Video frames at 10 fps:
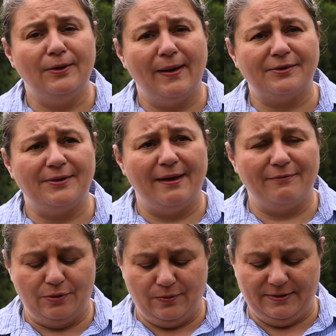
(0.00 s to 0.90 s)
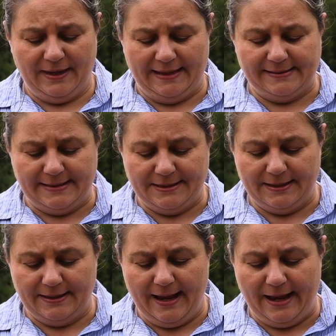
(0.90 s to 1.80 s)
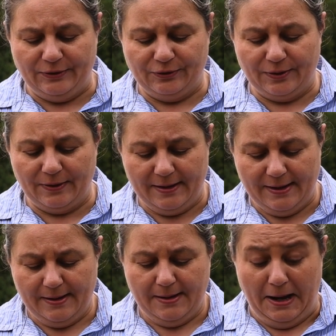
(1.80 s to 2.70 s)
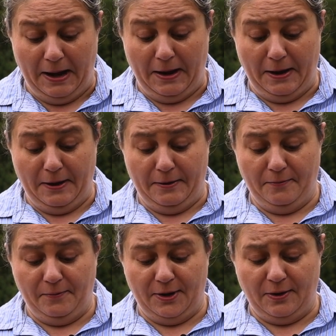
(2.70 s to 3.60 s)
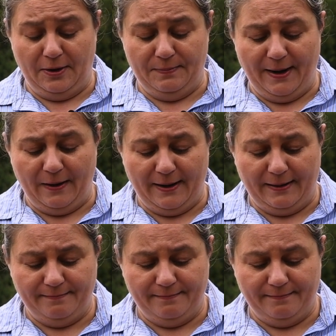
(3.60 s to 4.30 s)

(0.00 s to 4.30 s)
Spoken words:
You actually have your noise cancellation and your pairing